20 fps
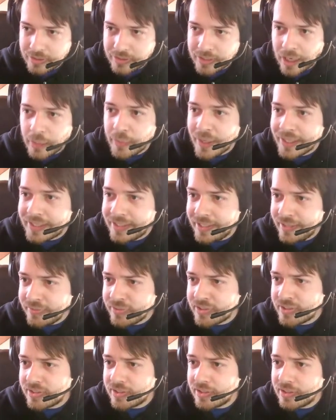
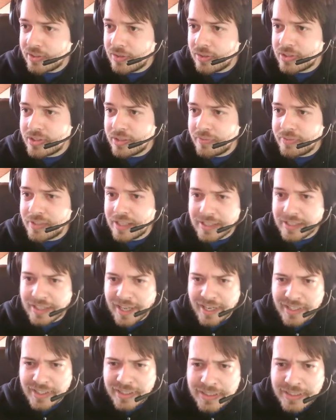directives or something like
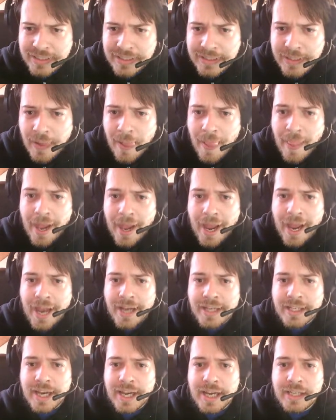that,
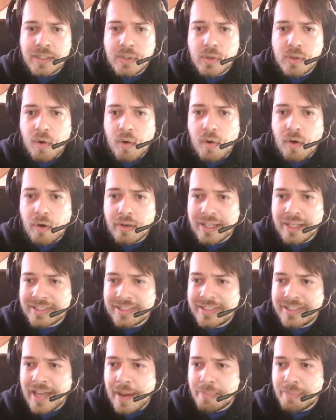and then you go on
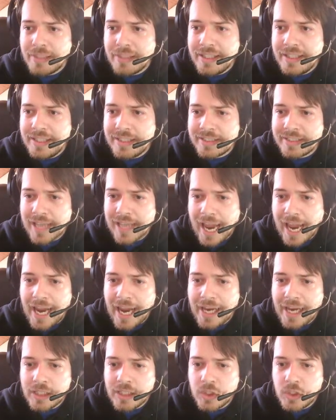assemblies
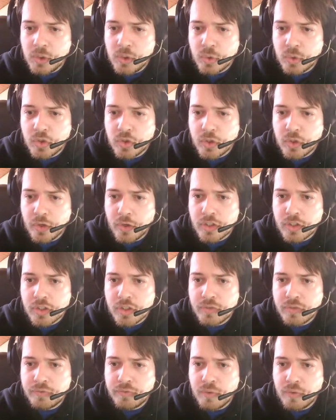and you
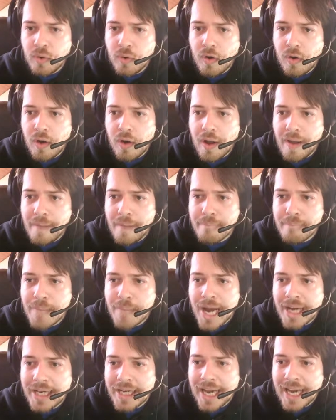search for
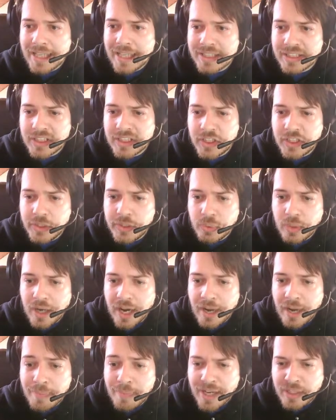
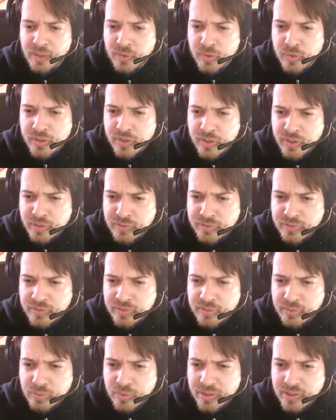MySQL. Microsoft,
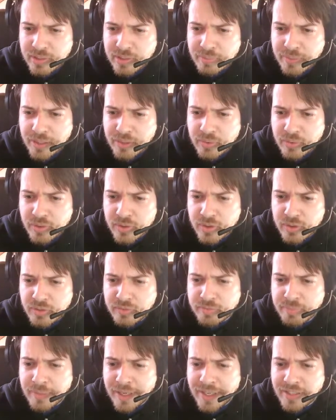was it
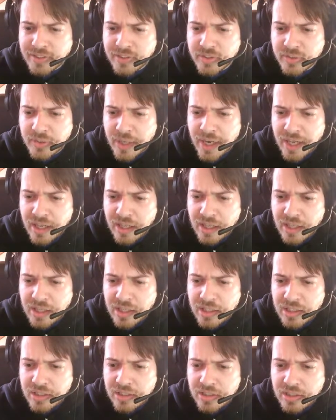Microsoft MySQL?
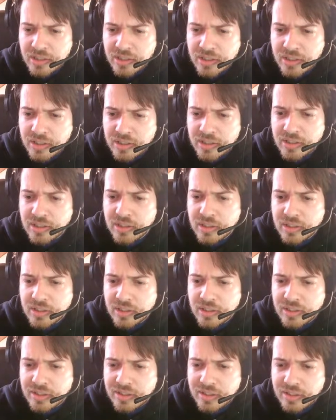
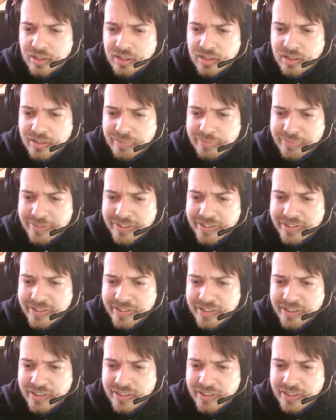Let me
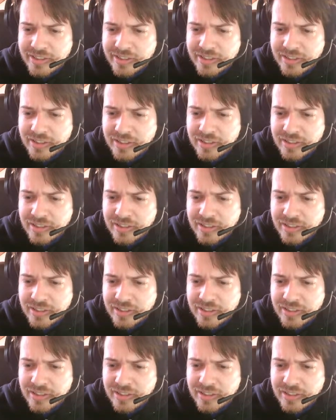see.